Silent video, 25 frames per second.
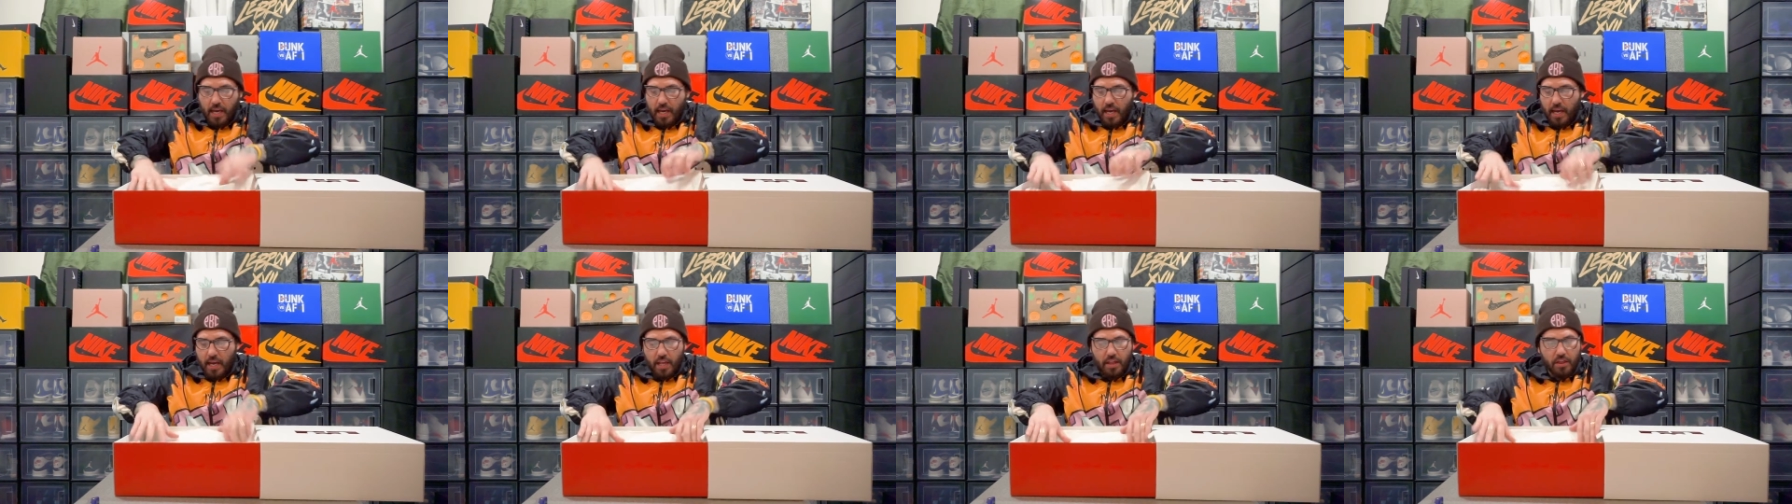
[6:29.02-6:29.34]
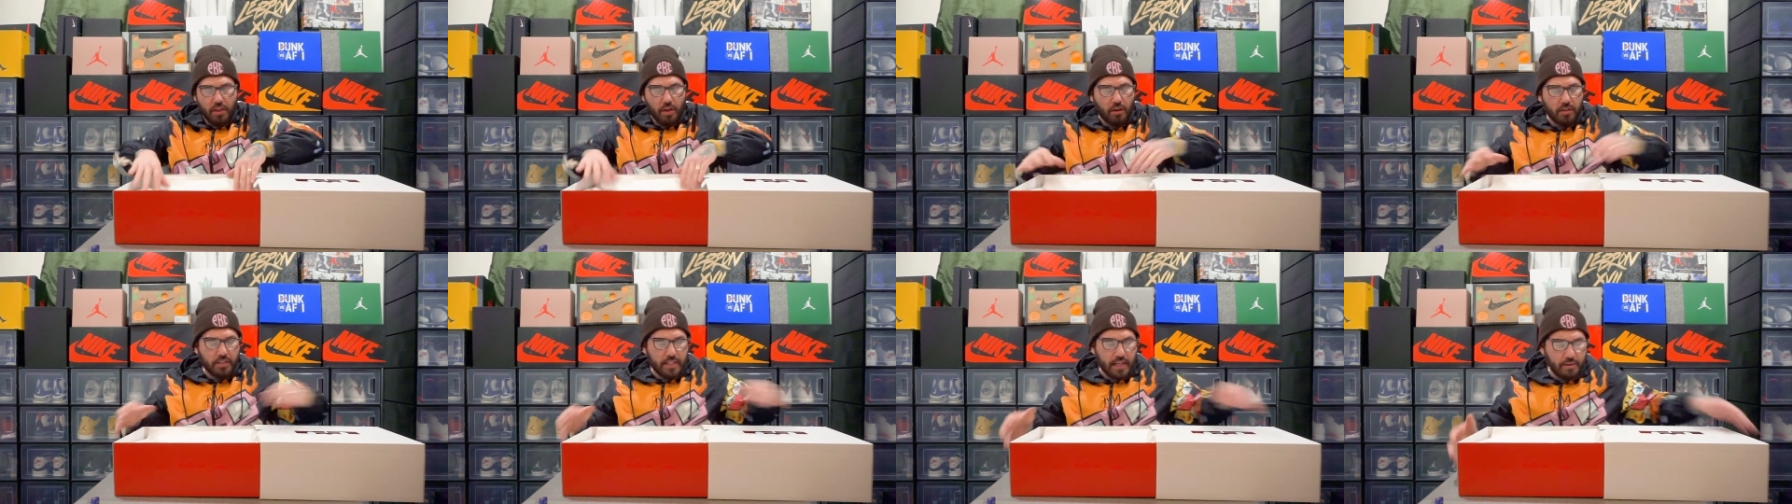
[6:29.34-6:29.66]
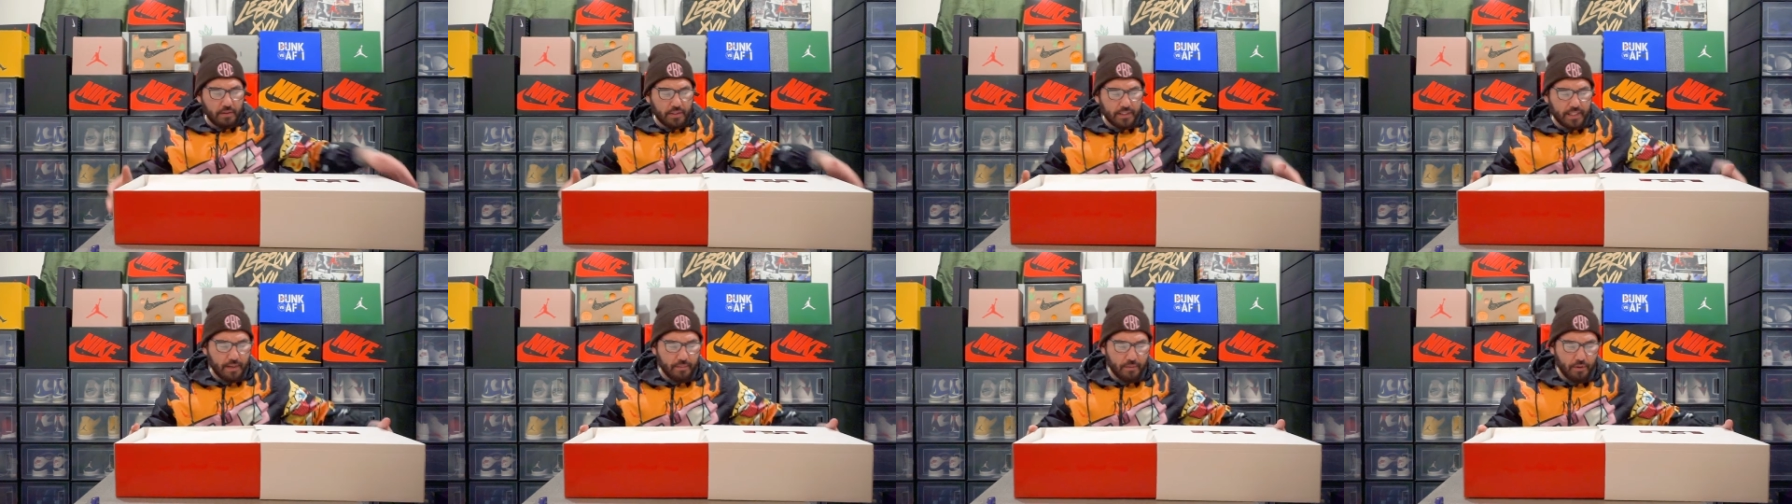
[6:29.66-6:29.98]
And those I
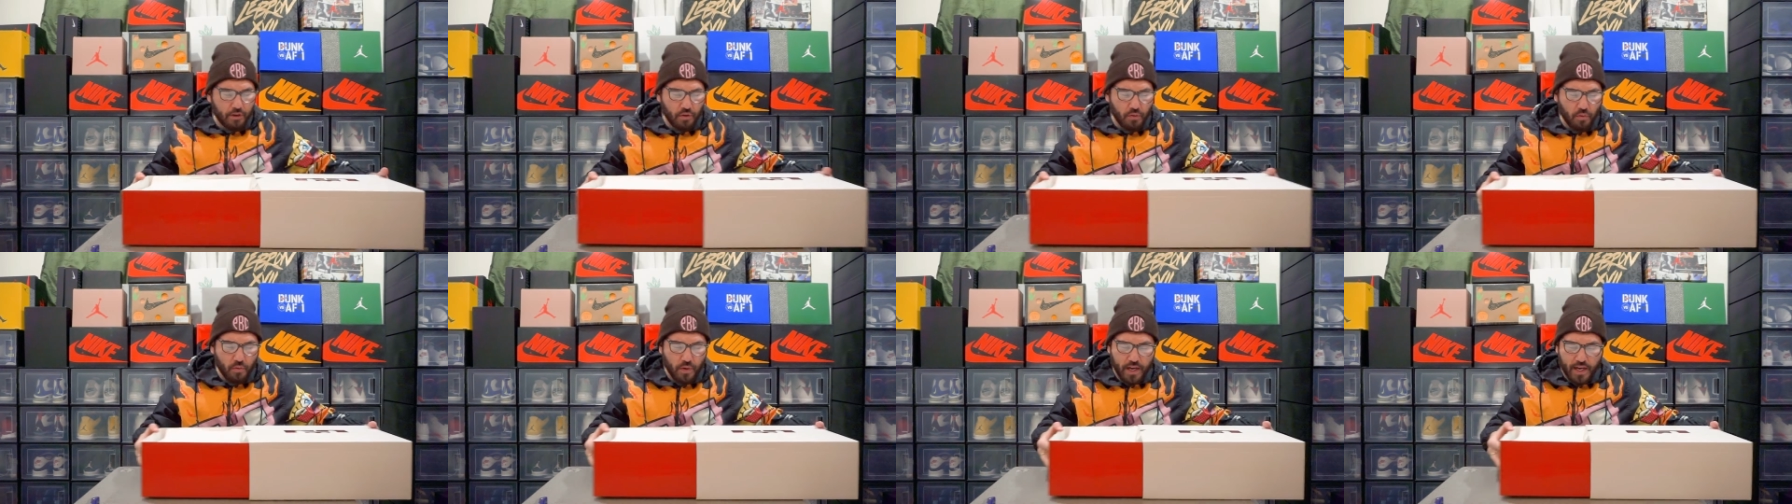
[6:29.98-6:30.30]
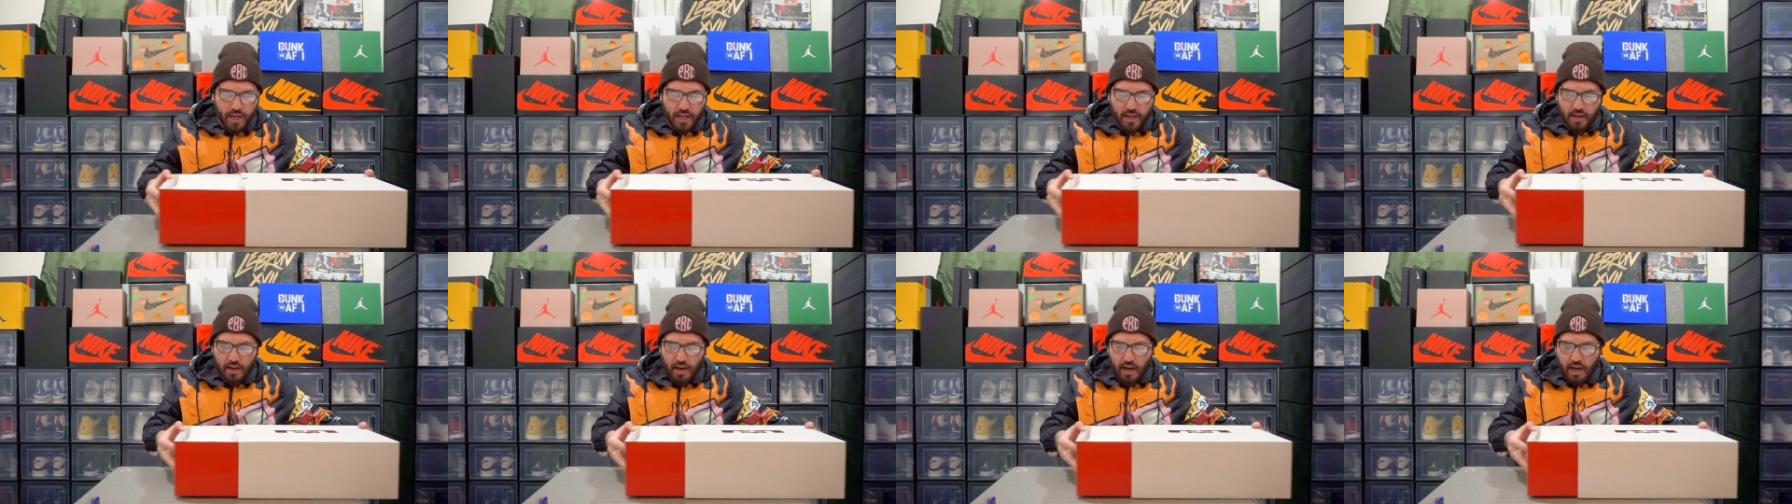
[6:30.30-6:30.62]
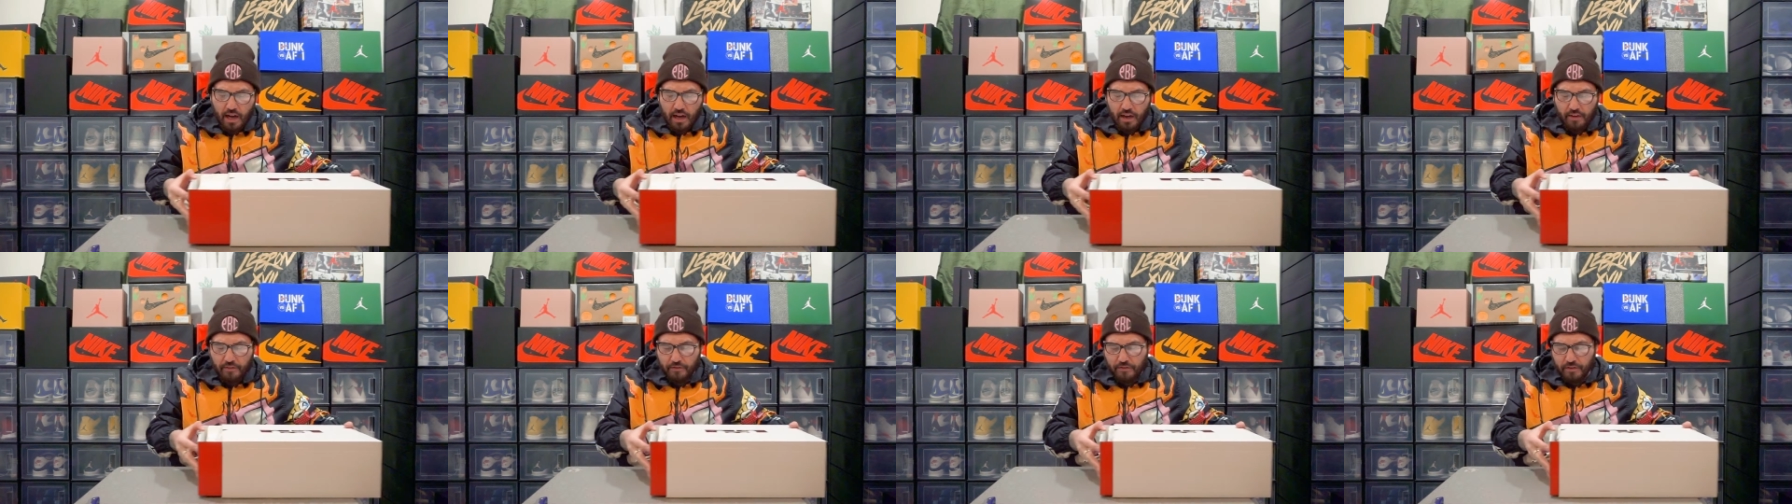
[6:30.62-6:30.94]
was able to win
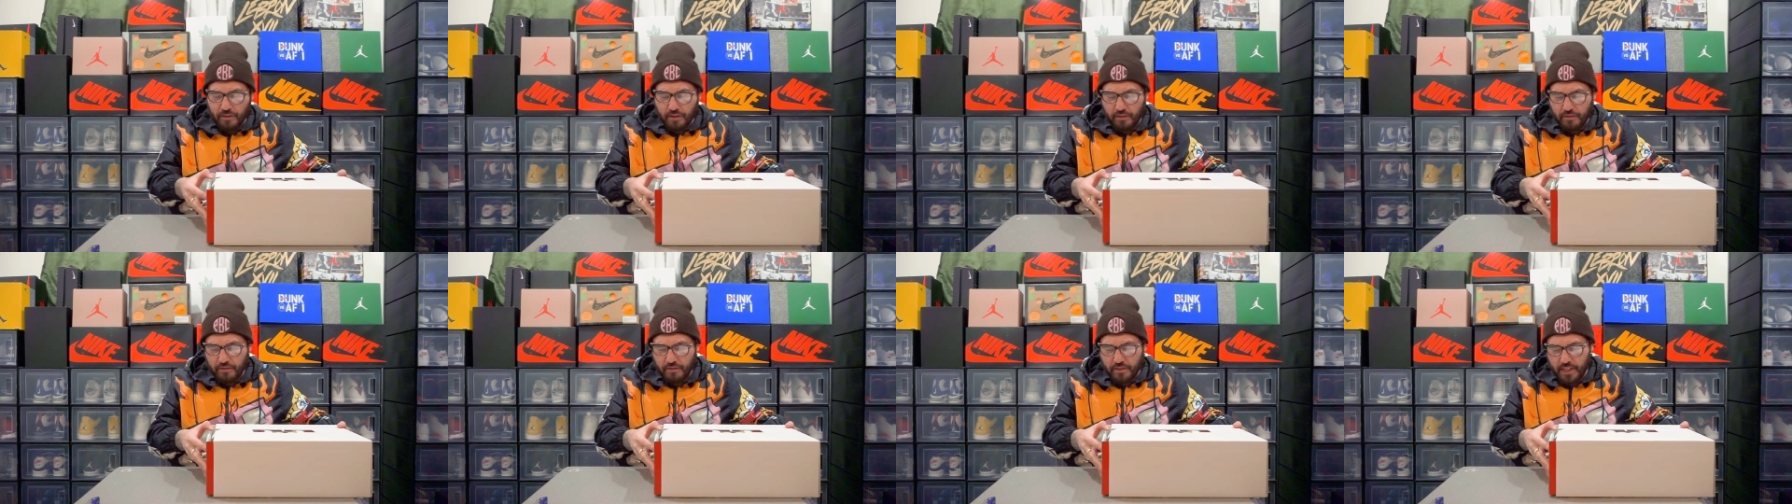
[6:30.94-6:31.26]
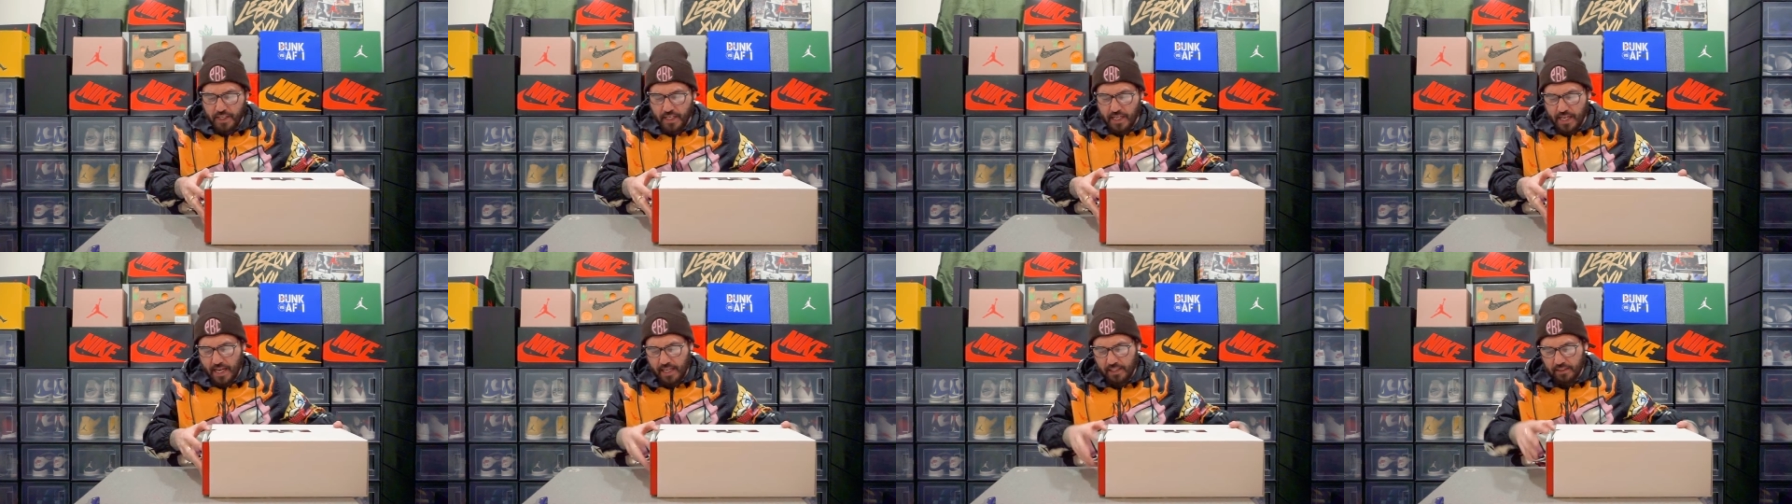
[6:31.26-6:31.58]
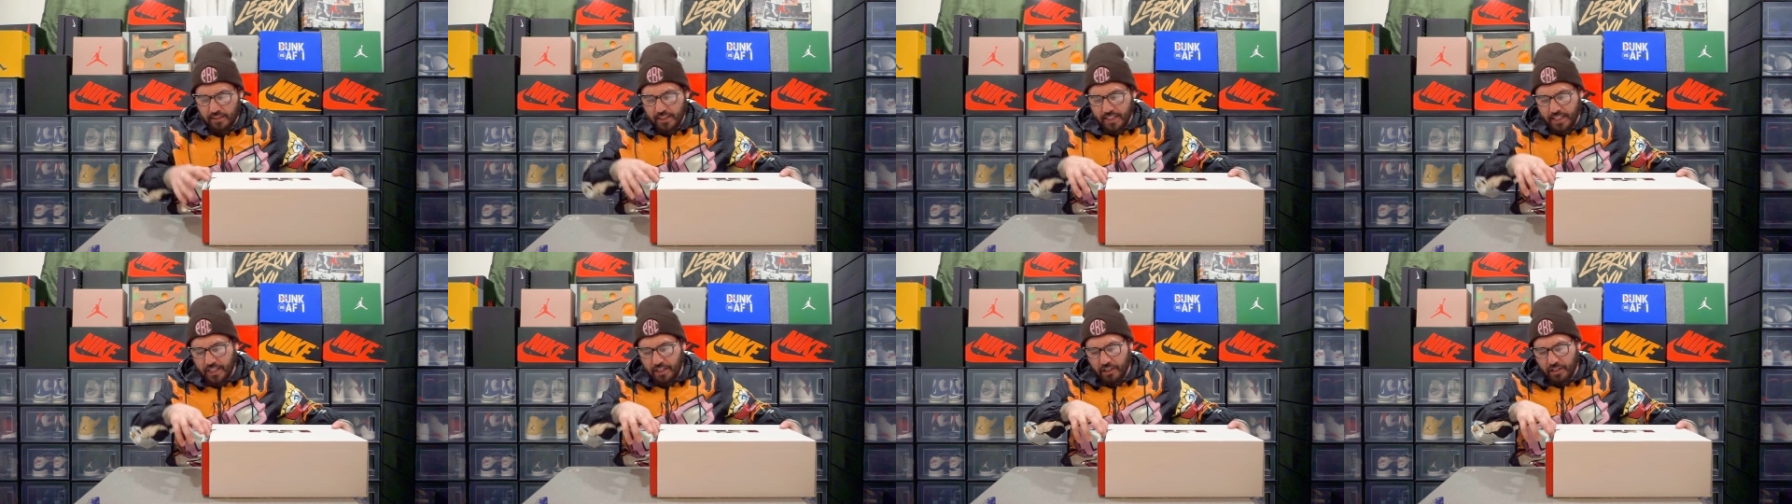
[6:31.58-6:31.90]
off of the
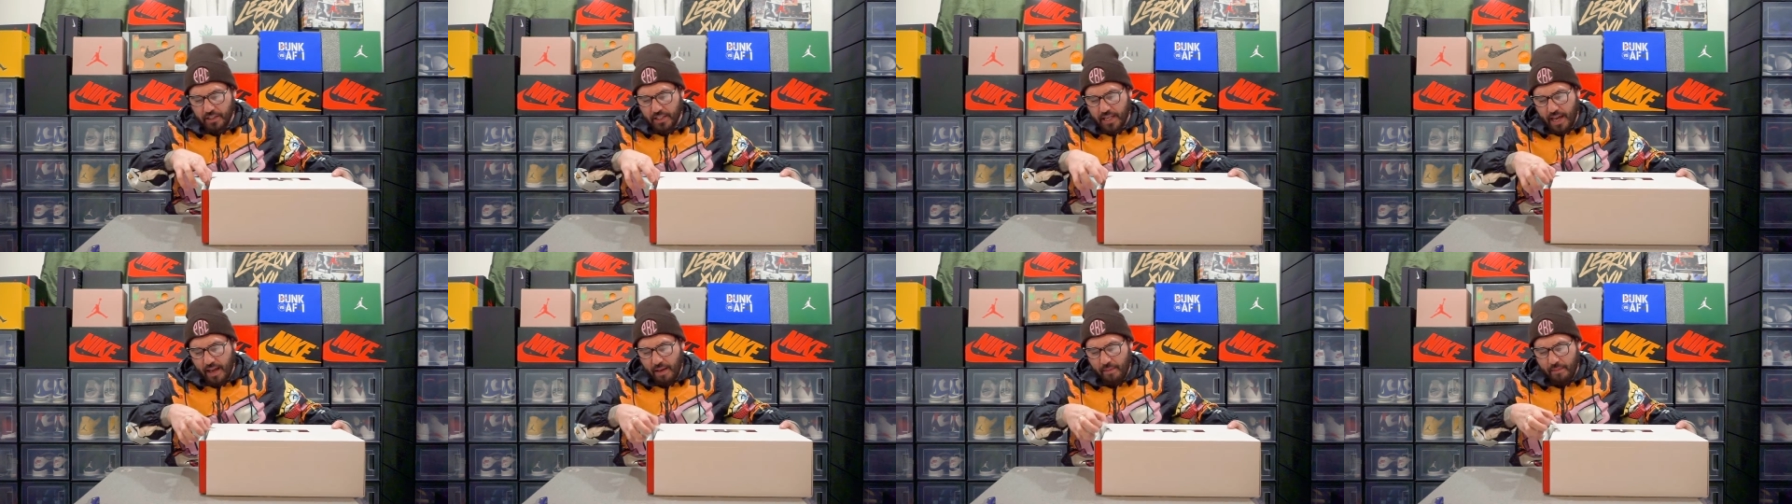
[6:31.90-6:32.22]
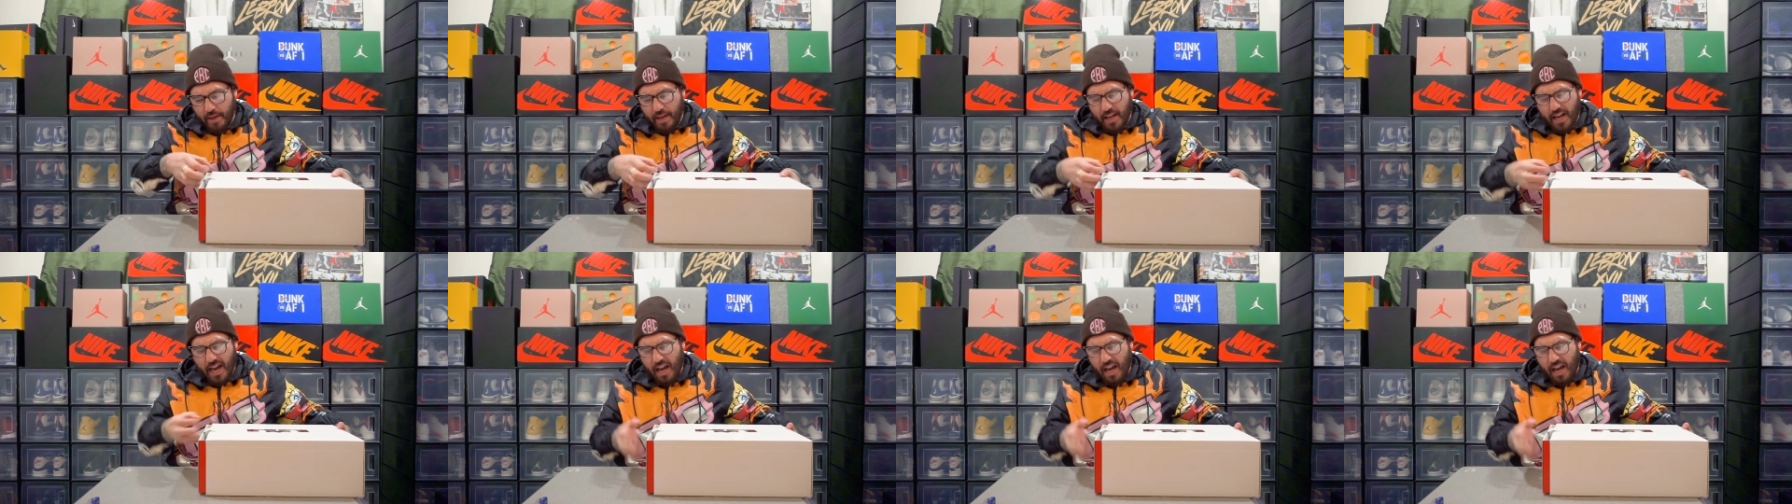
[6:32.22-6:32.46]
sneakers app.